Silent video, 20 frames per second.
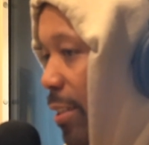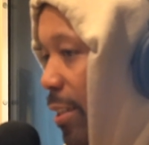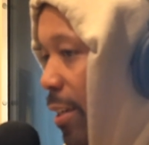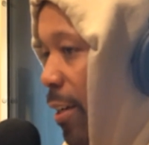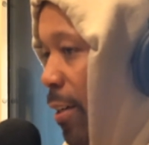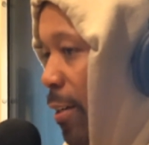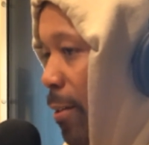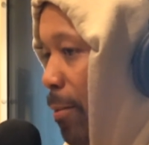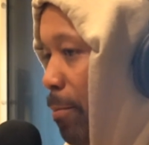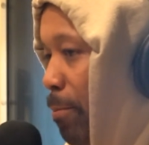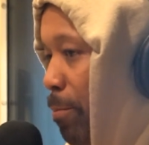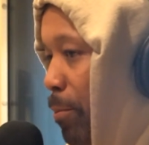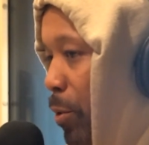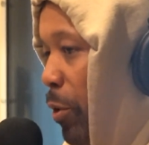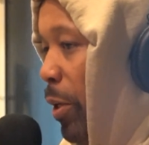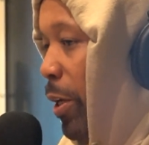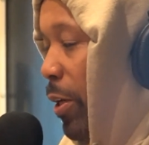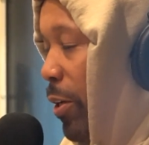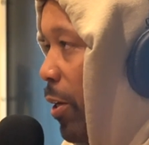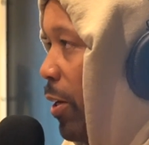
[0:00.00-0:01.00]

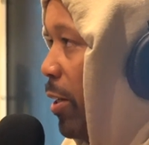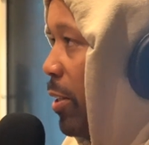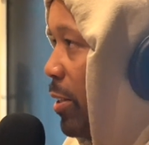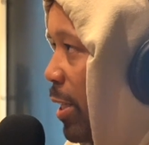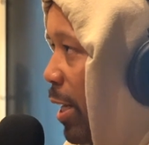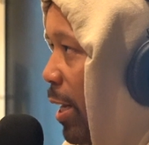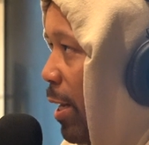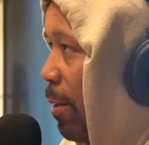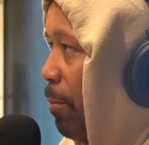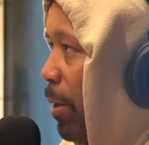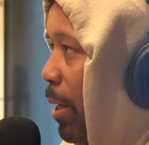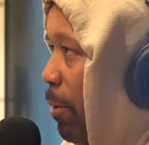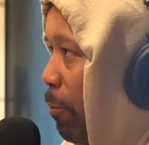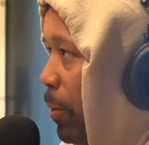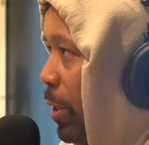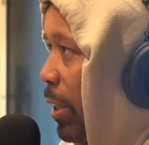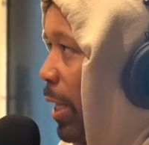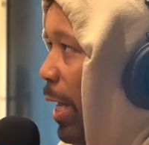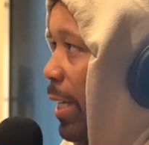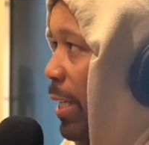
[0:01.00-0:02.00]
you hear it all the time, like
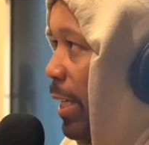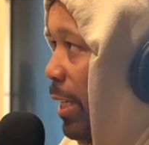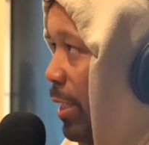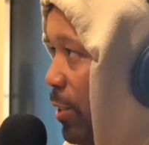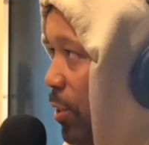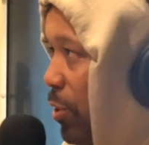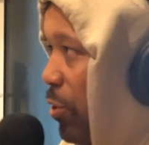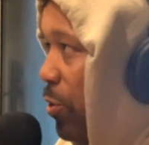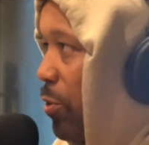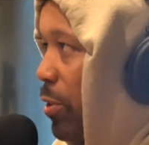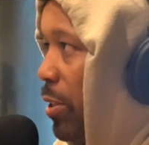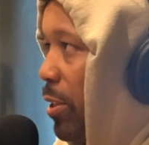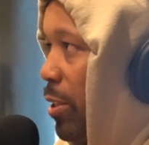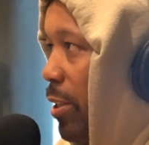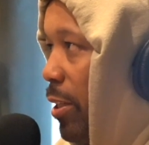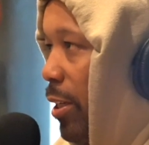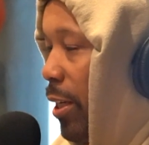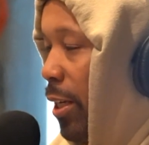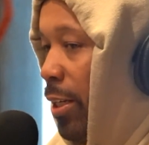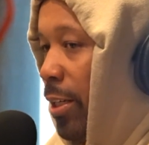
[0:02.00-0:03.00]
we lack industry,
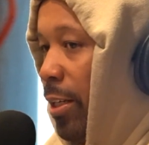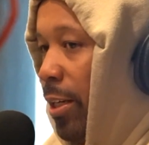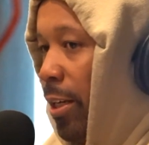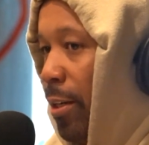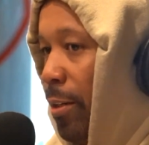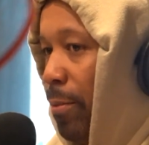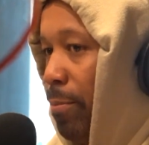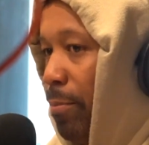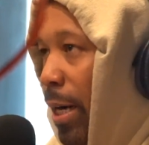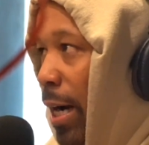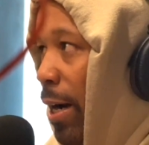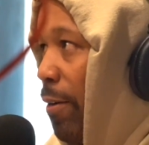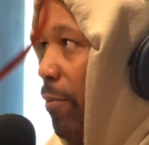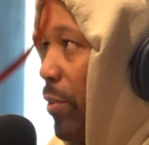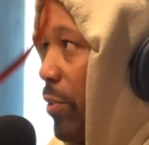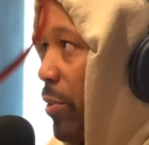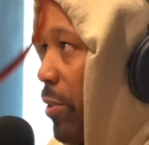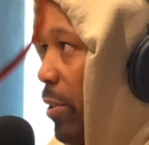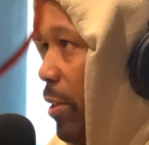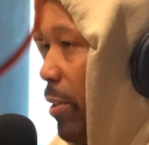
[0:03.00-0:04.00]
and
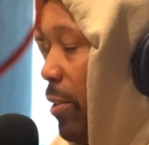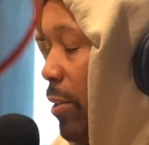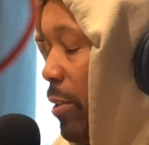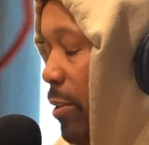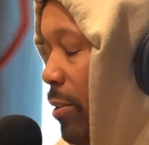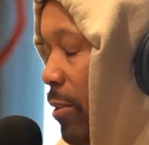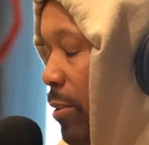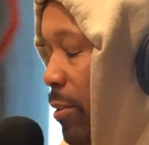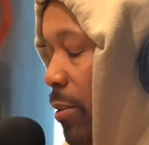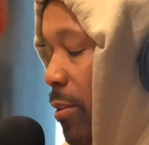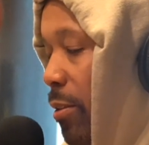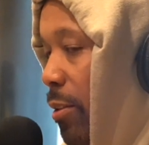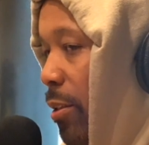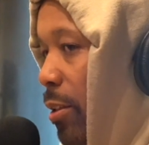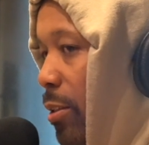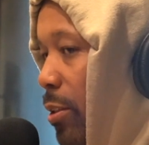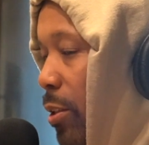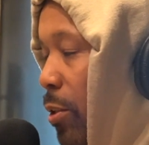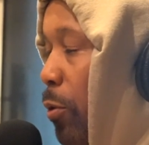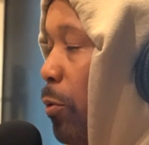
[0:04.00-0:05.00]
obviously the
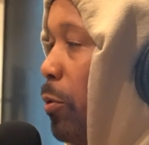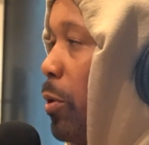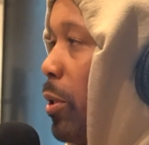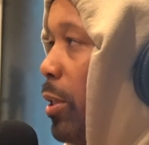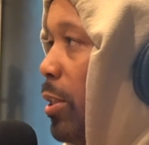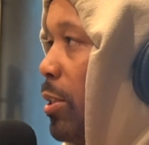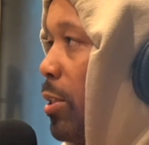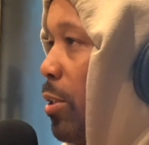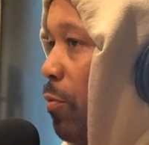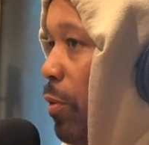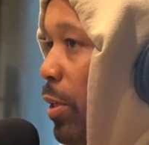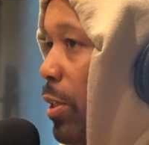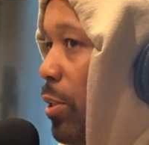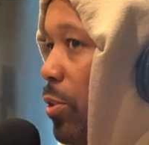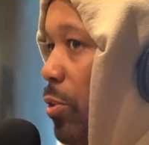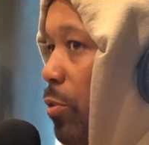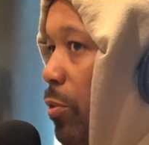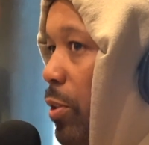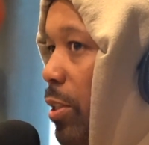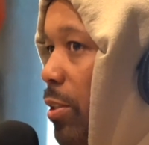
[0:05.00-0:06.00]
nucleus of
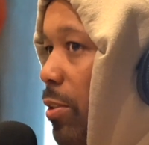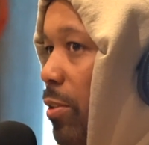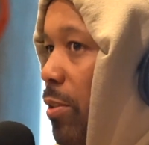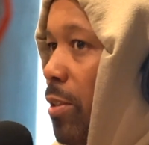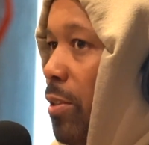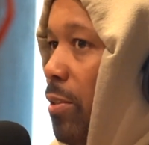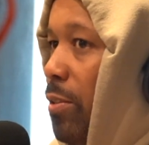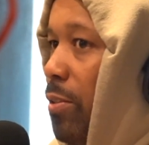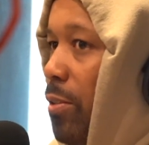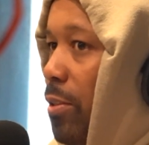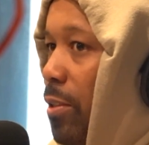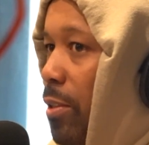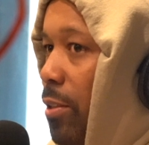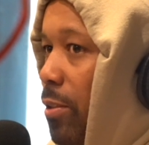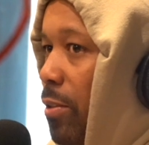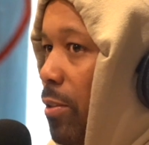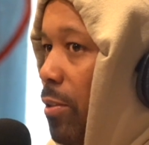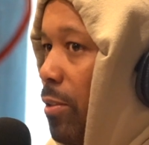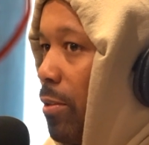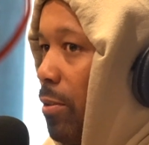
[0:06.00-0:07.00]
industry
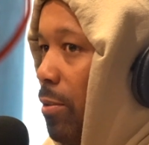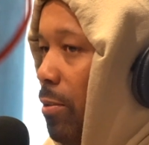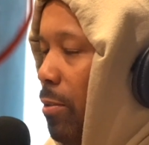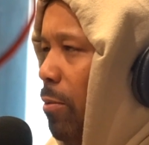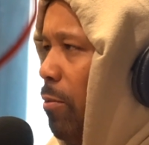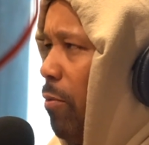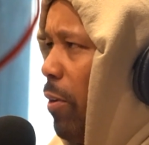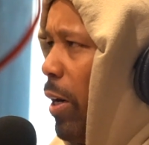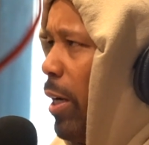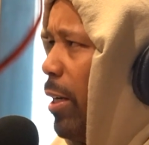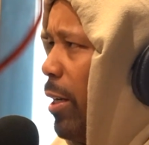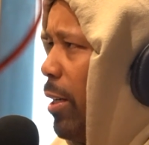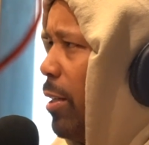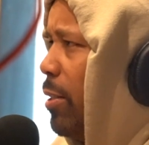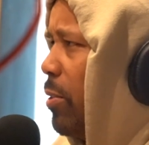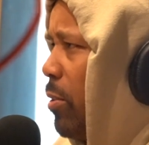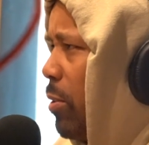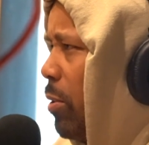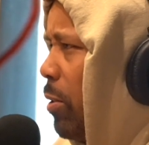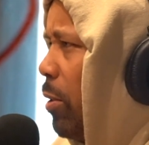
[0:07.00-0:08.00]
is
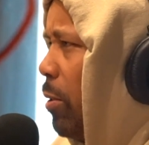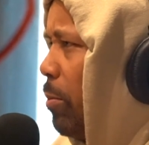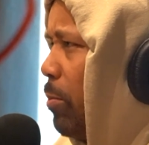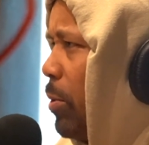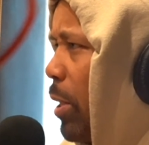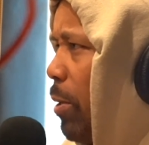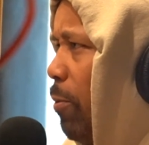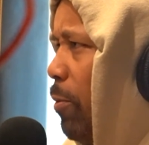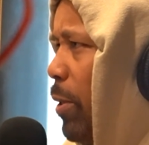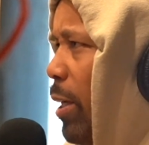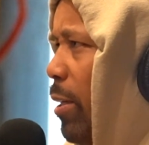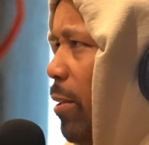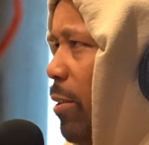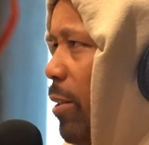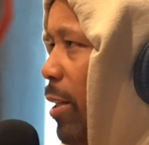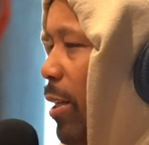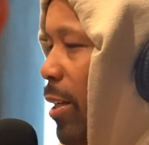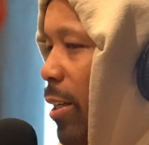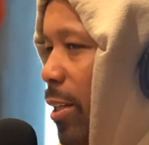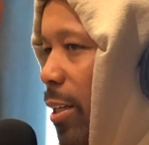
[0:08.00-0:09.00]
finance. You know what I'm saying? Without
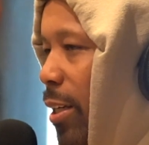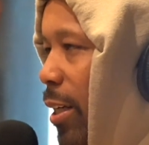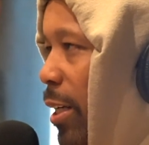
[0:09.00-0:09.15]
an